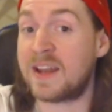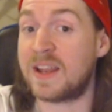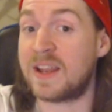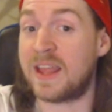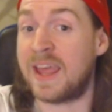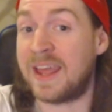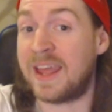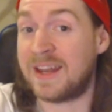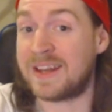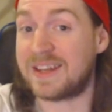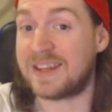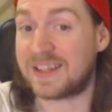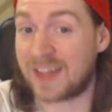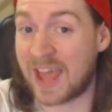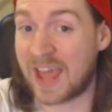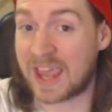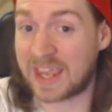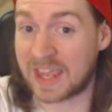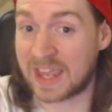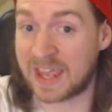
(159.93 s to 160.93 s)
In
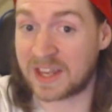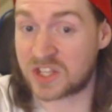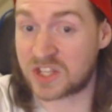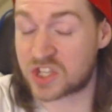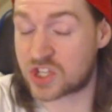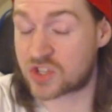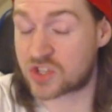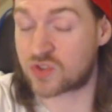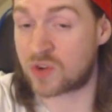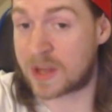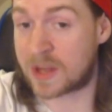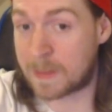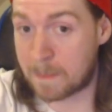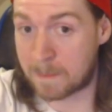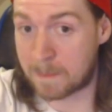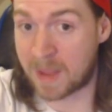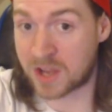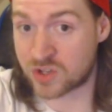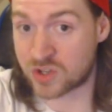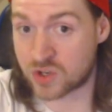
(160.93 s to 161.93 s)
like extreme
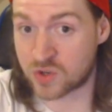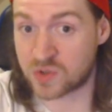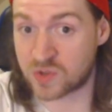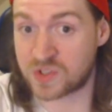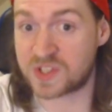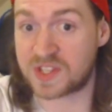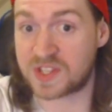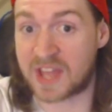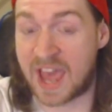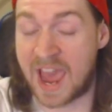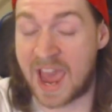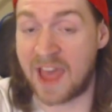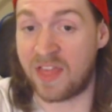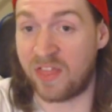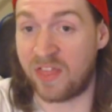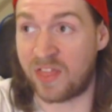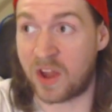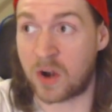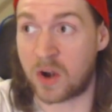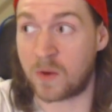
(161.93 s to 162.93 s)
measures, at
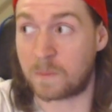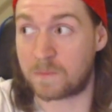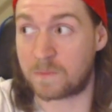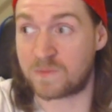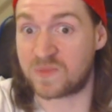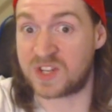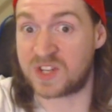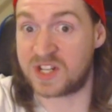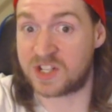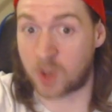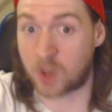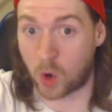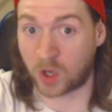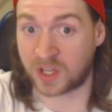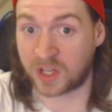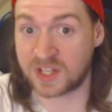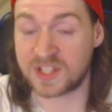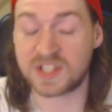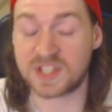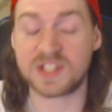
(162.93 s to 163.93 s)
their
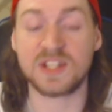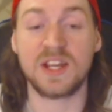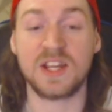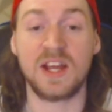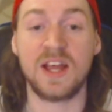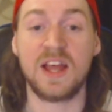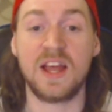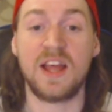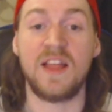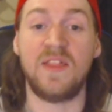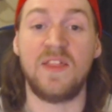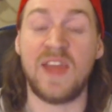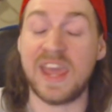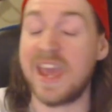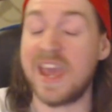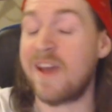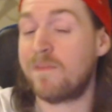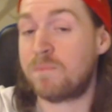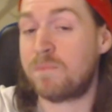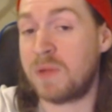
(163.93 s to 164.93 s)
darkest, they
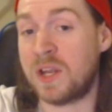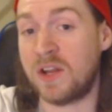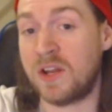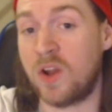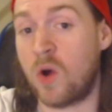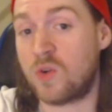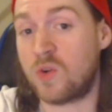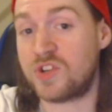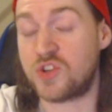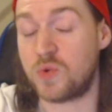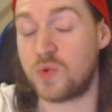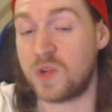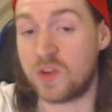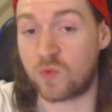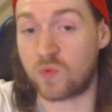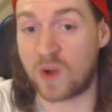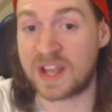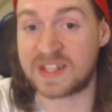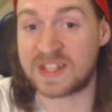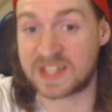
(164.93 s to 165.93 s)
have been known to
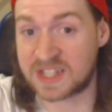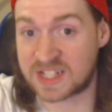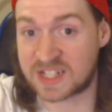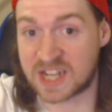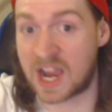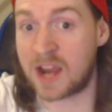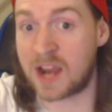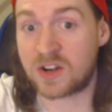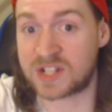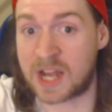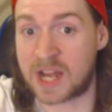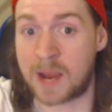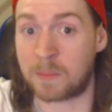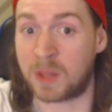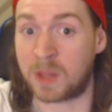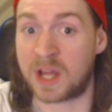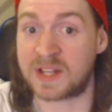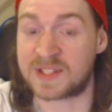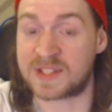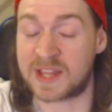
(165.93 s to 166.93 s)
erase entire
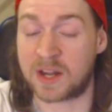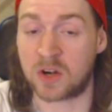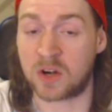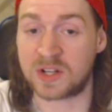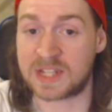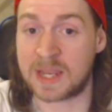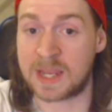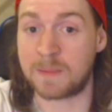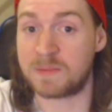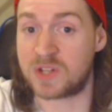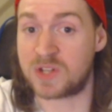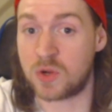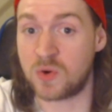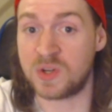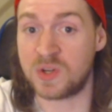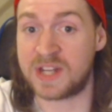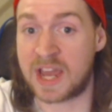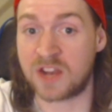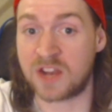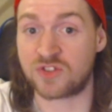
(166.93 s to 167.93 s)
timelines that are deemed too
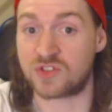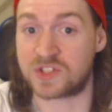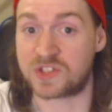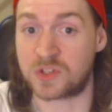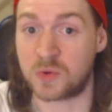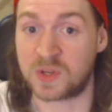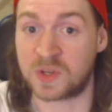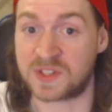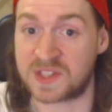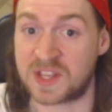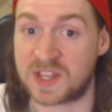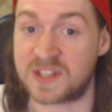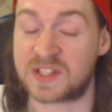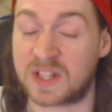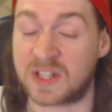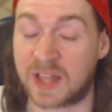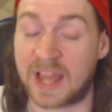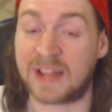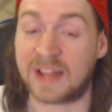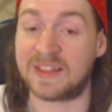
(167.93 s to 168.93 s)
dangerous to exist.
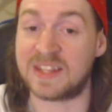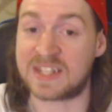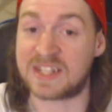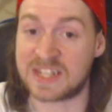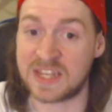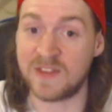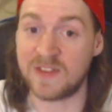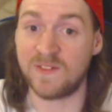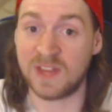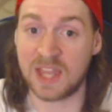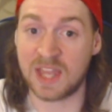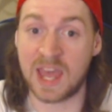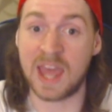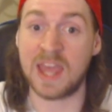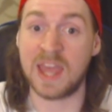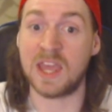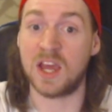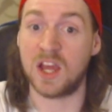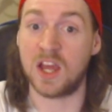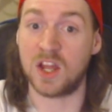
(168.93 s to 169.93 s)
Like, the
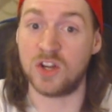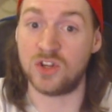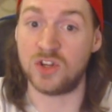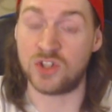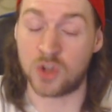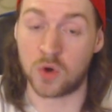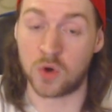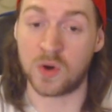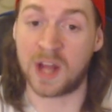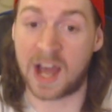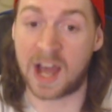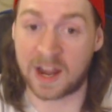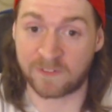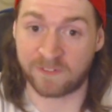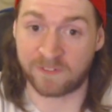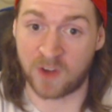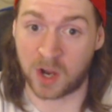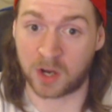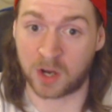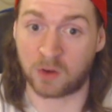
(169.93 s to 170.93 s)
TVA do not
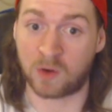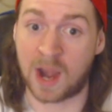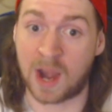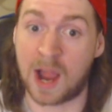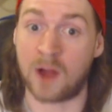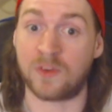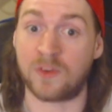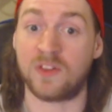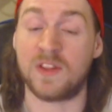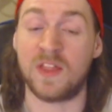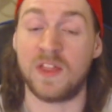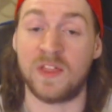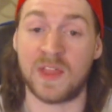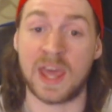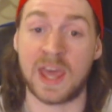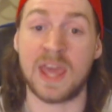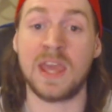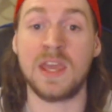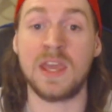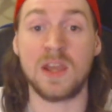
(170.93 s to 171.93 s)
around.
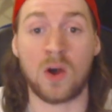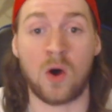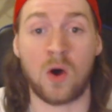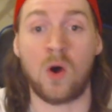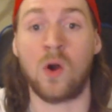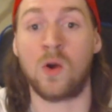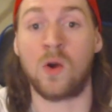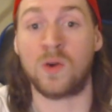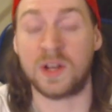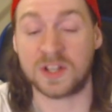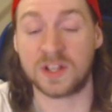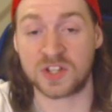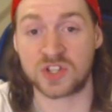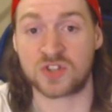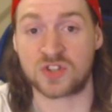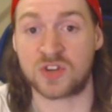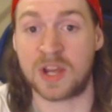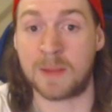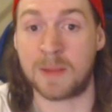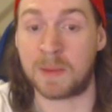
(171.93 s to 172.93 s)
They are
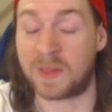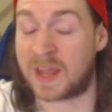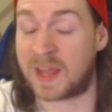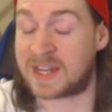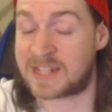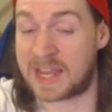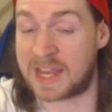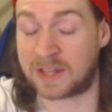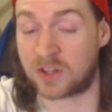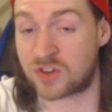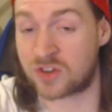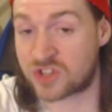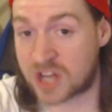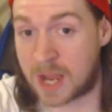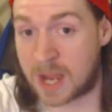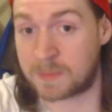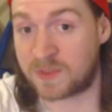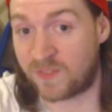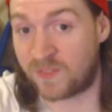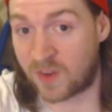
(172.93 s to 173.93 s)
extreme, and they take their
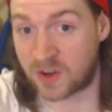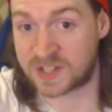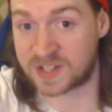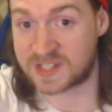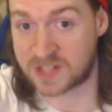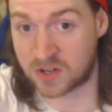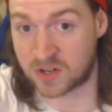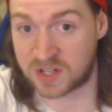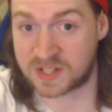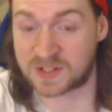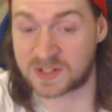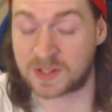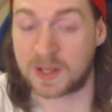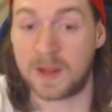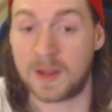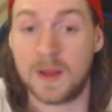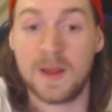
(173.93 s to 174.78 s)
jobs very seriously.